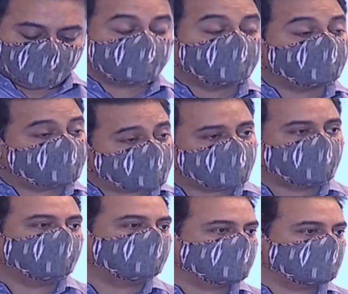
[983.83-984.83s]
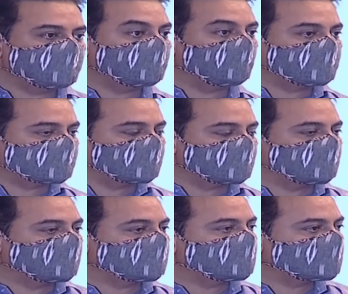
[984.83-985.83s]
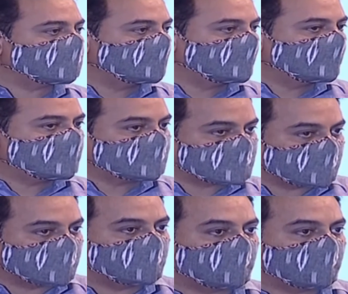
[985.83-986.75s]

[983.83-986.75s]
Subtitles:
would be very happy to also work with the German